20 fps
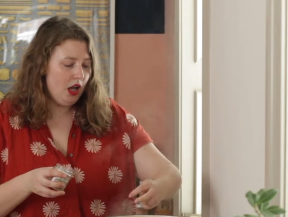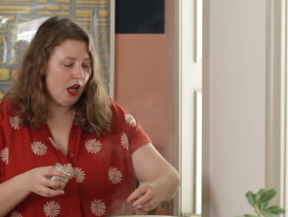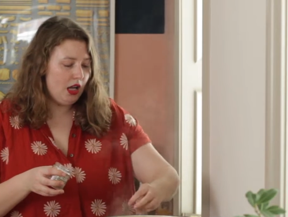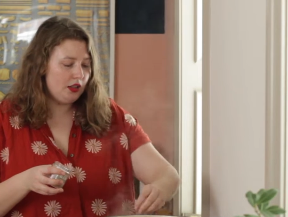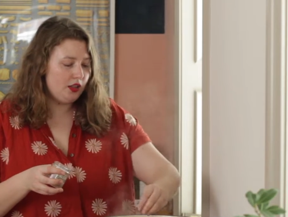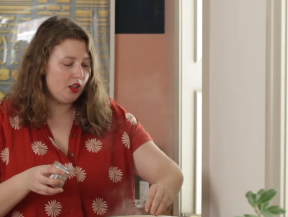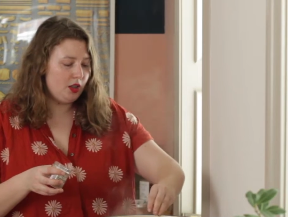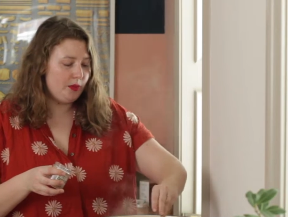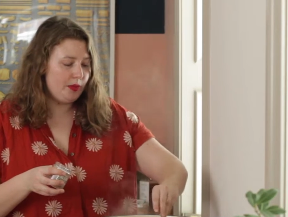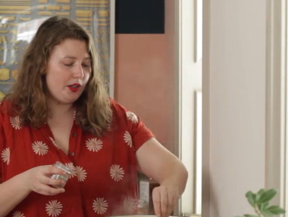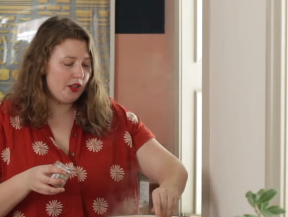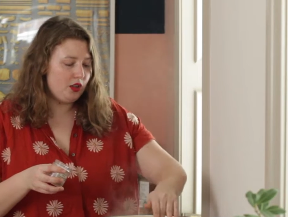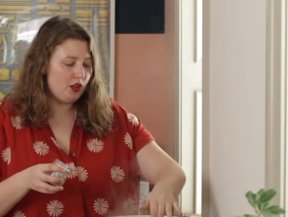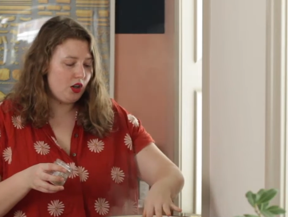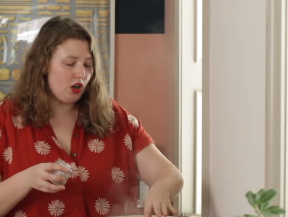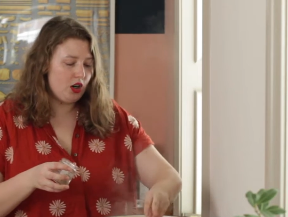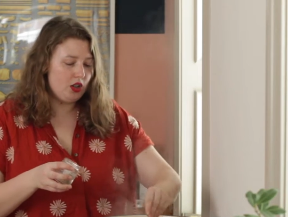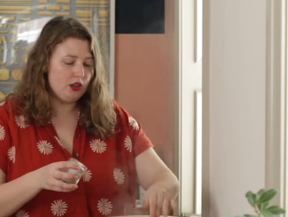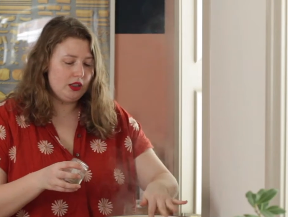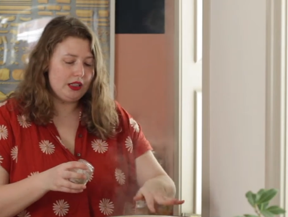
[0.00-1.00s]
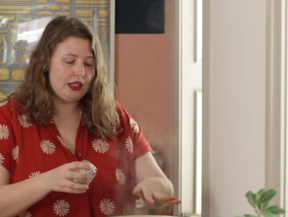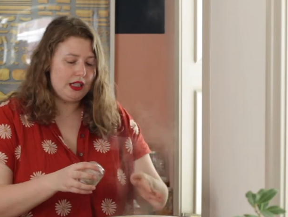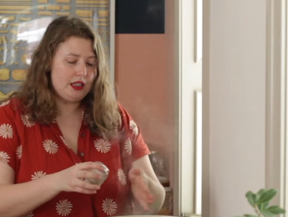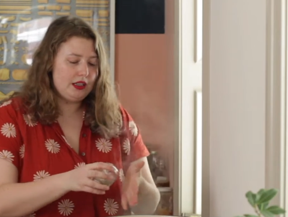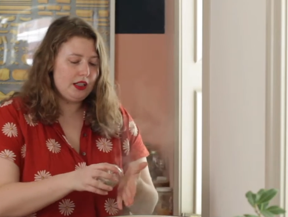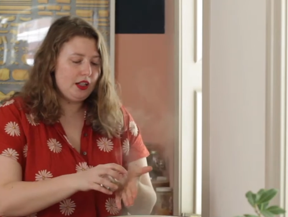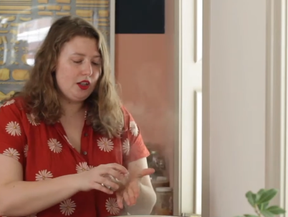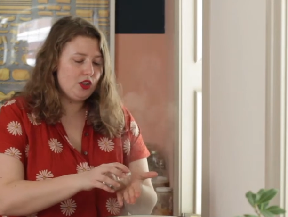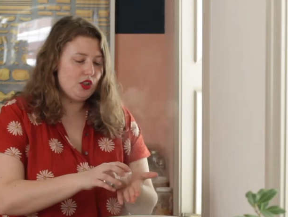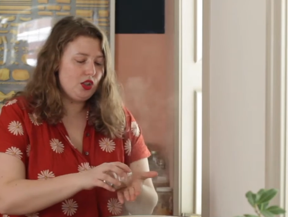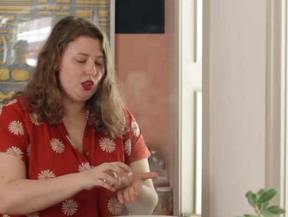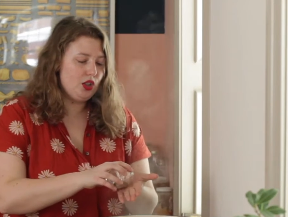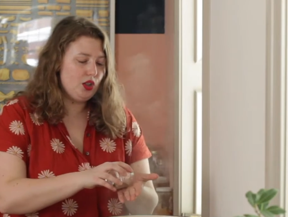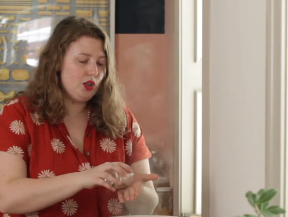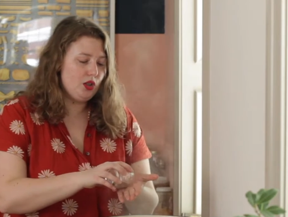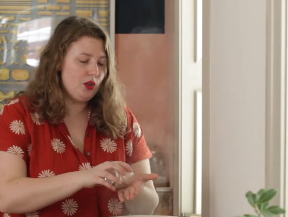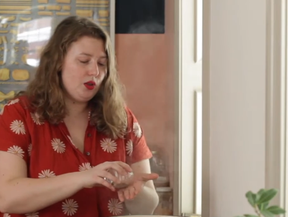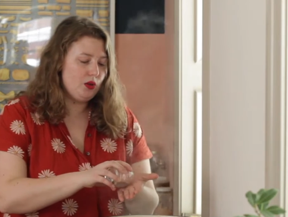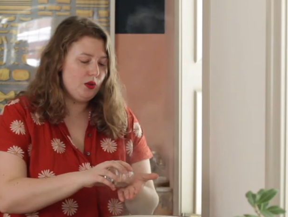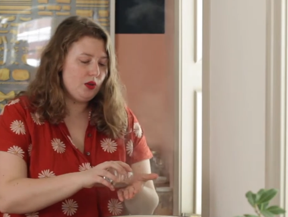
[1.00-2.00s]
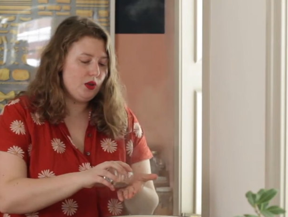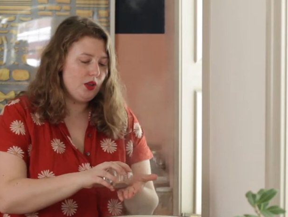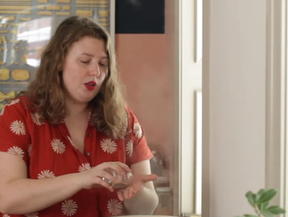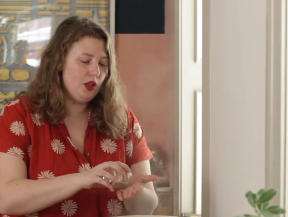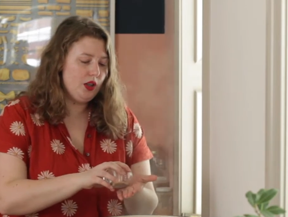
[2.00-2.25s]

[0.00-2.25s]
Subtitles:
a little bit of garlic in there too.